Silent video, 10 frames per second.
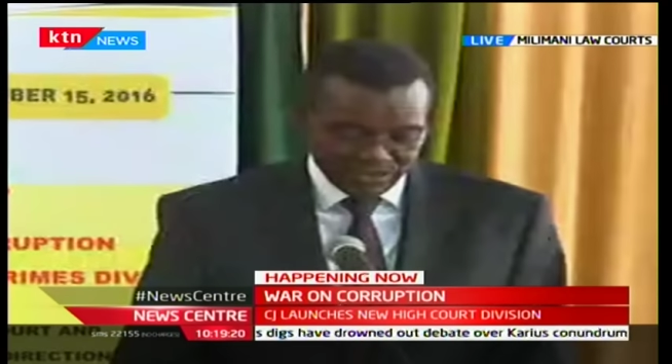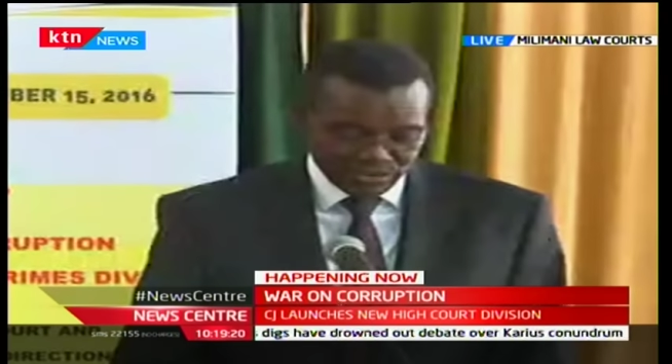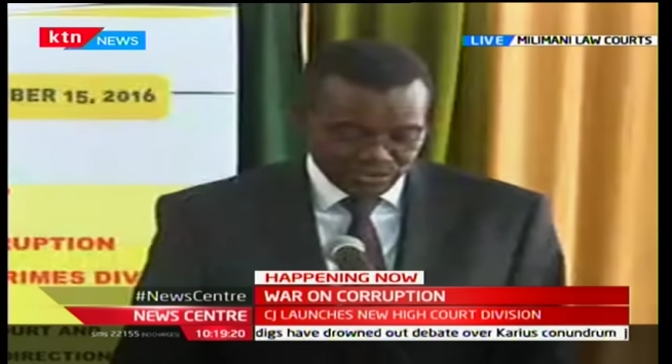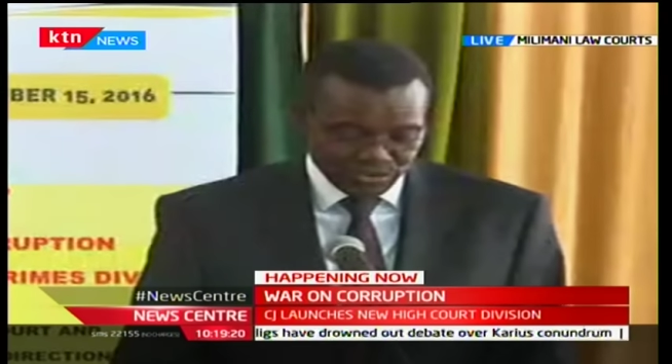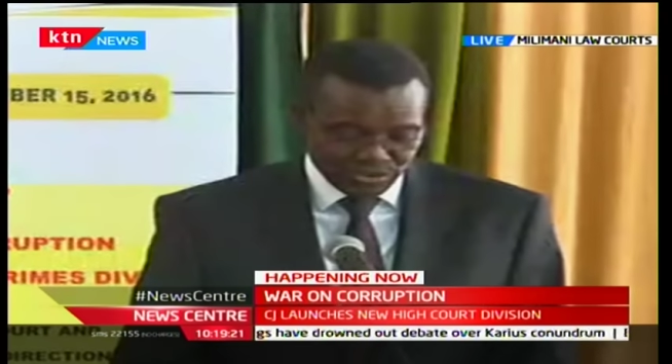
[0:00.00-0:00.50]
the
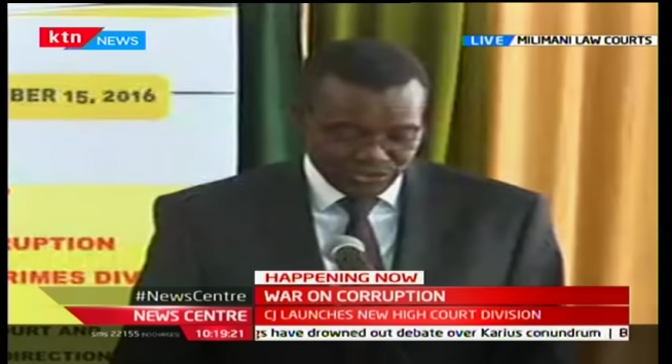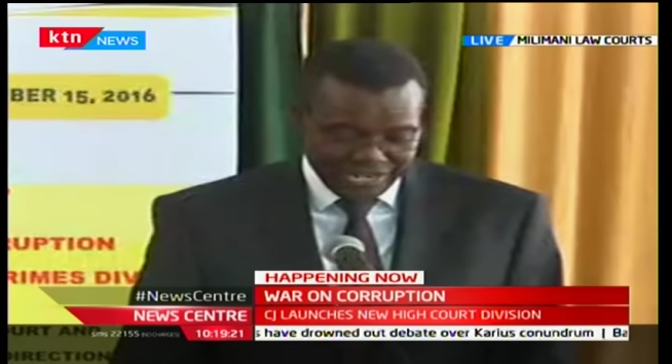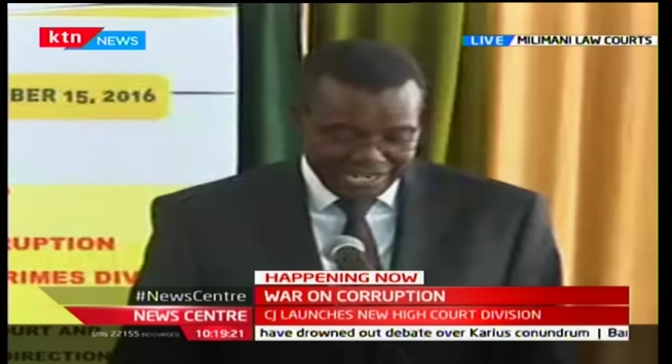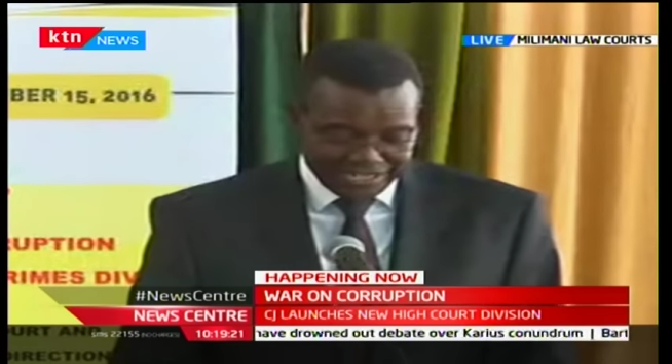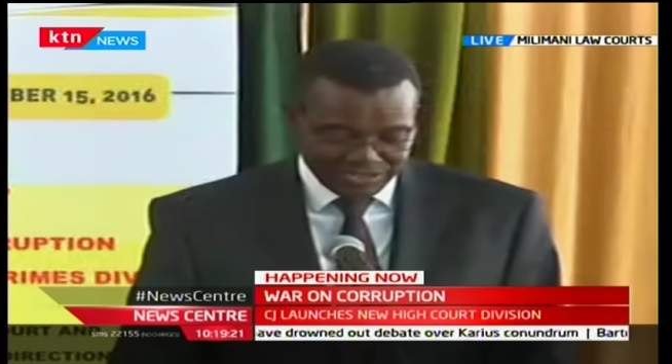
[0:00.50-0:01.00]
constitutional
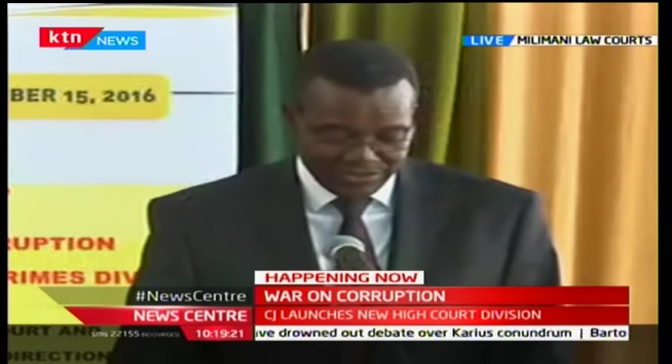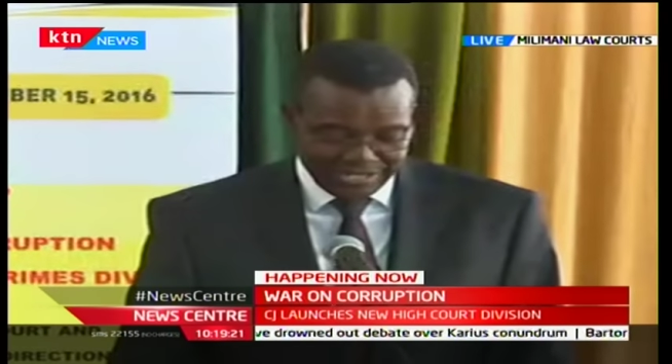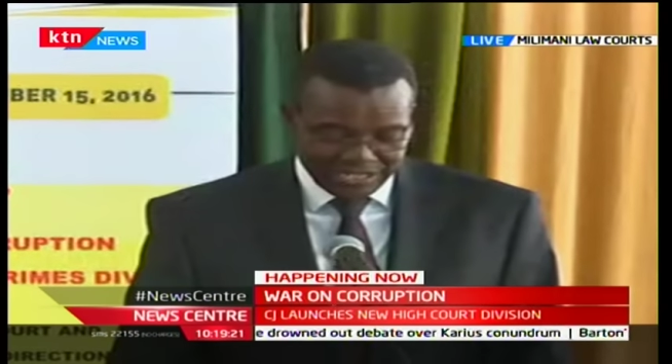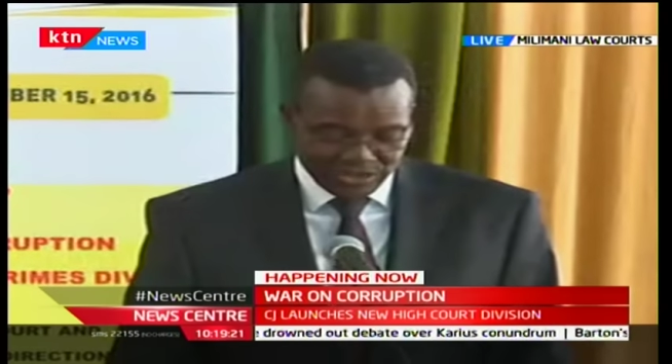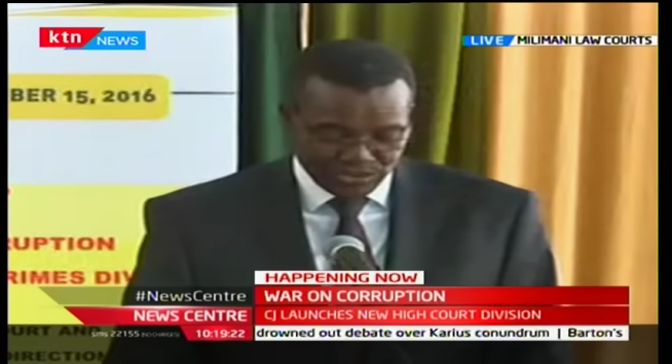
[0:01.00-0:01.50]
rights of
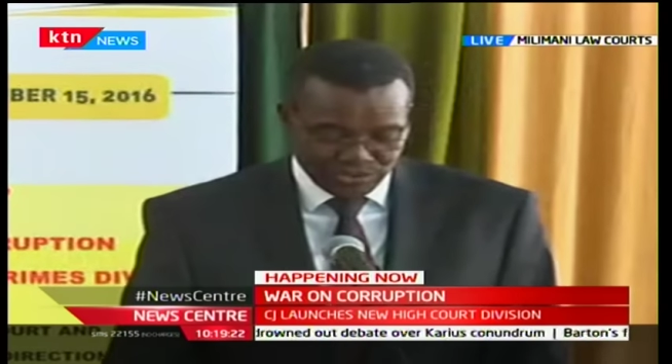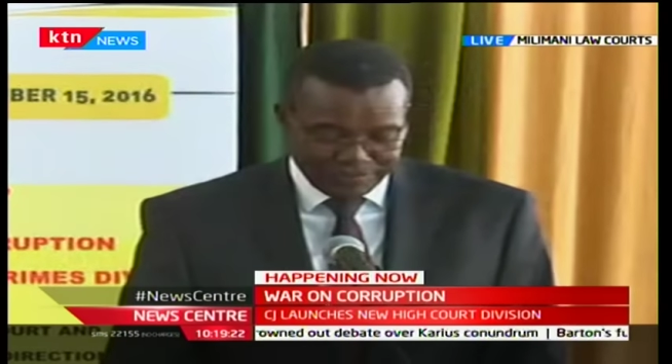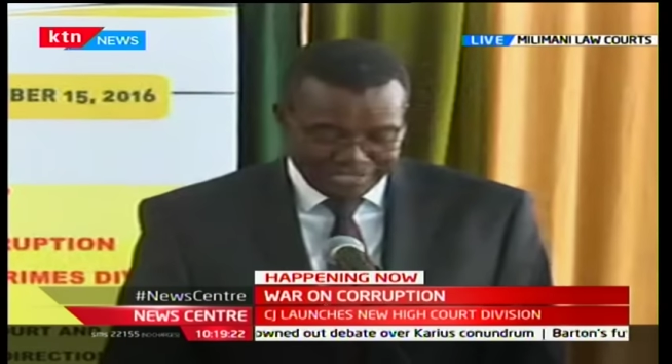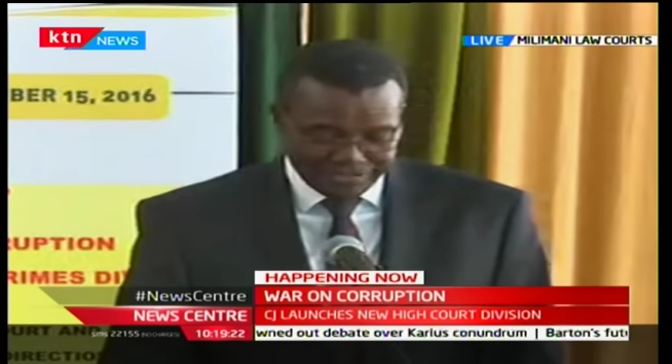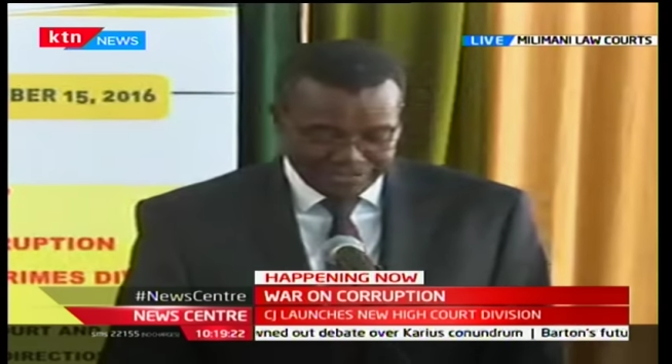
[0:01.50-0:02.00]
an
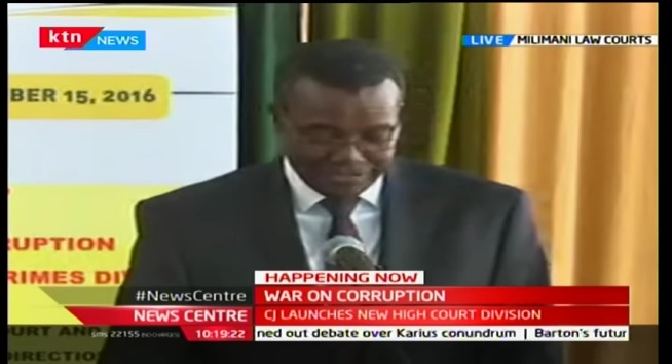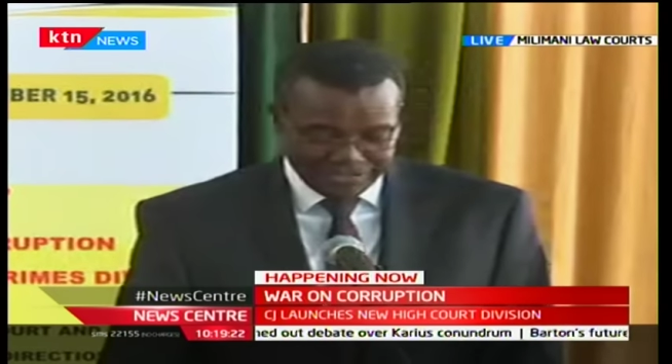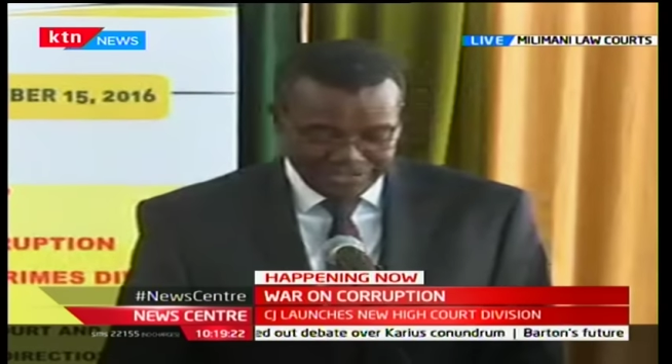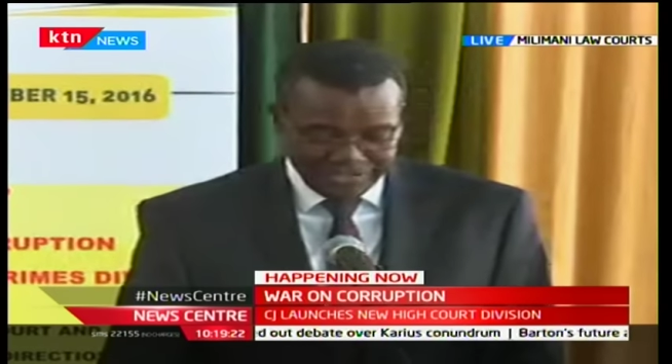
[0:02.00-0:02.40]
accused person